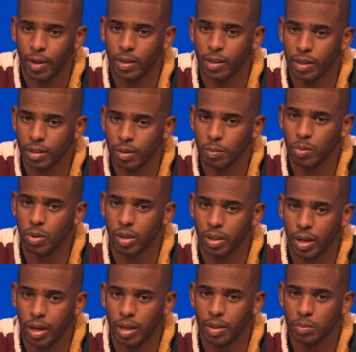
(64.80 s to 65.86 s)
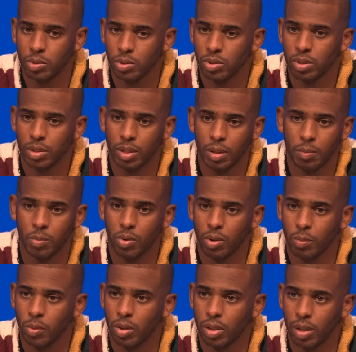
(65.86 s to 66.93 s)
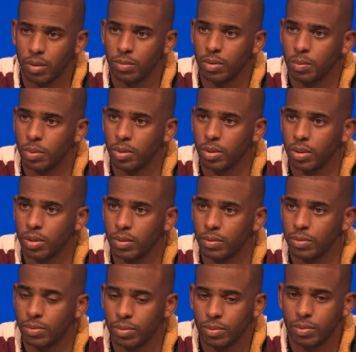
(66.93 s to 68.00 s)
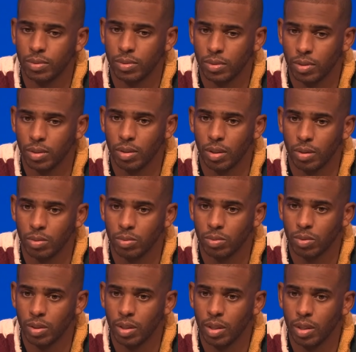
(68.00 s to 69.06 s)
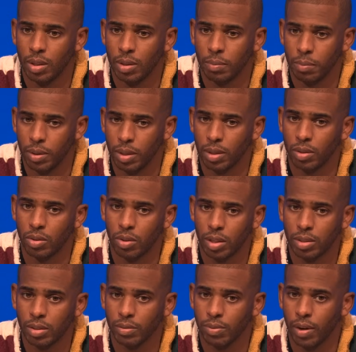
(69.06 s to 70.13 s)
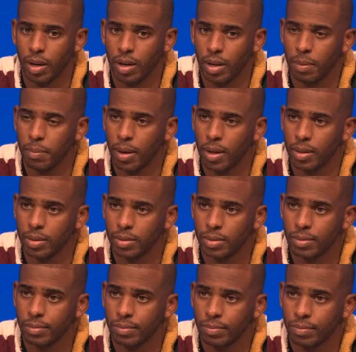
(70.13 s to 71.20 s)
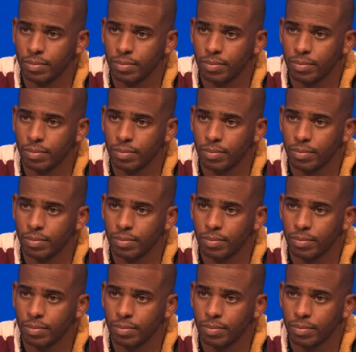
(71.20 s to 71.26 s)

I think the more games, you just get more and more comfortable of, you know, being aggressive, finding that balance.